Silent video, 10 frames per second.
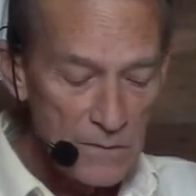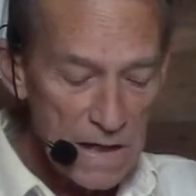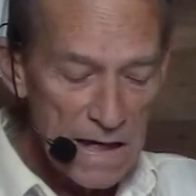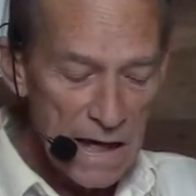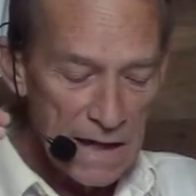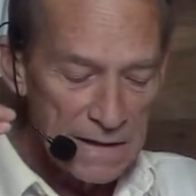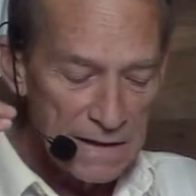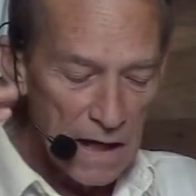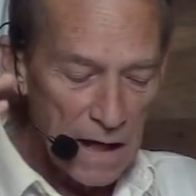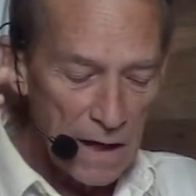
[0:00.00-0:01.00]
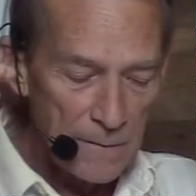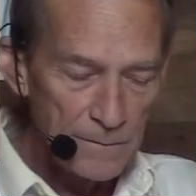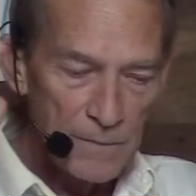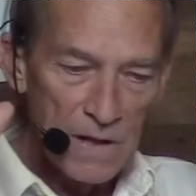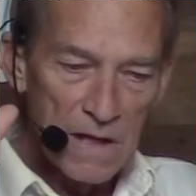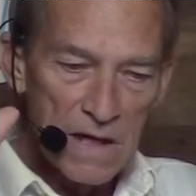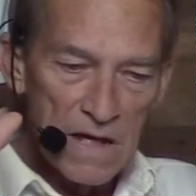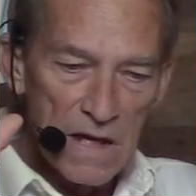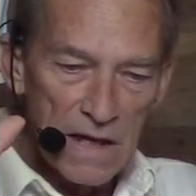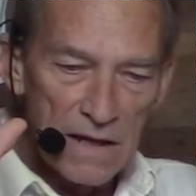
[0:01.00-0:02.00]
And
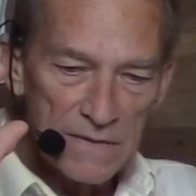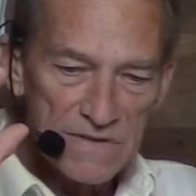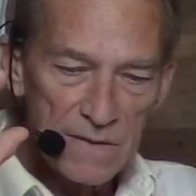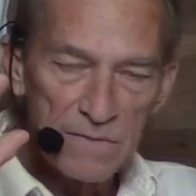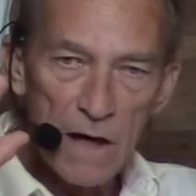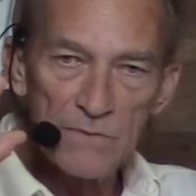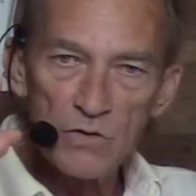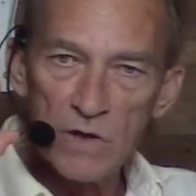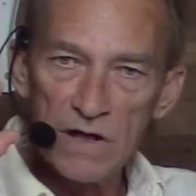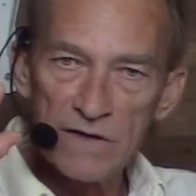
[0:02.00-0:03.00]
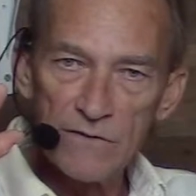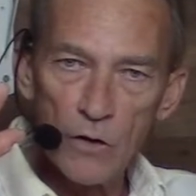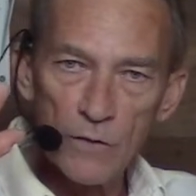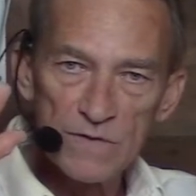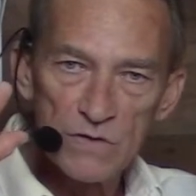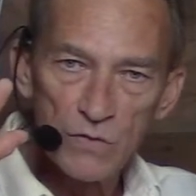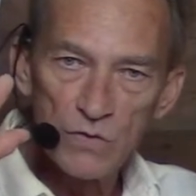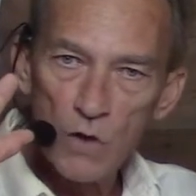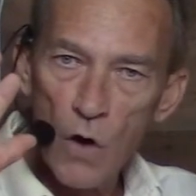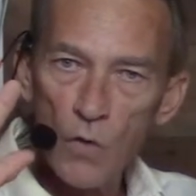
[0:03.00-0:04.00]
sometimes you can give herbs to
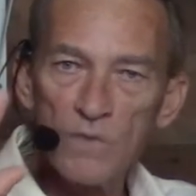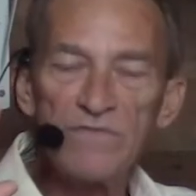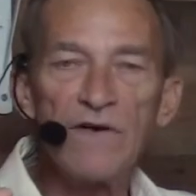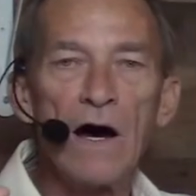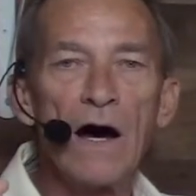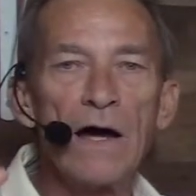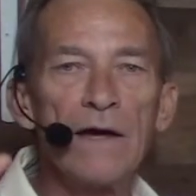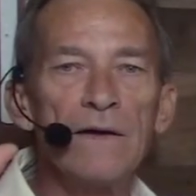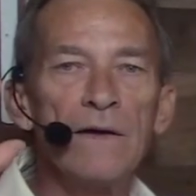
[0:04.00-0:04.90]
tonify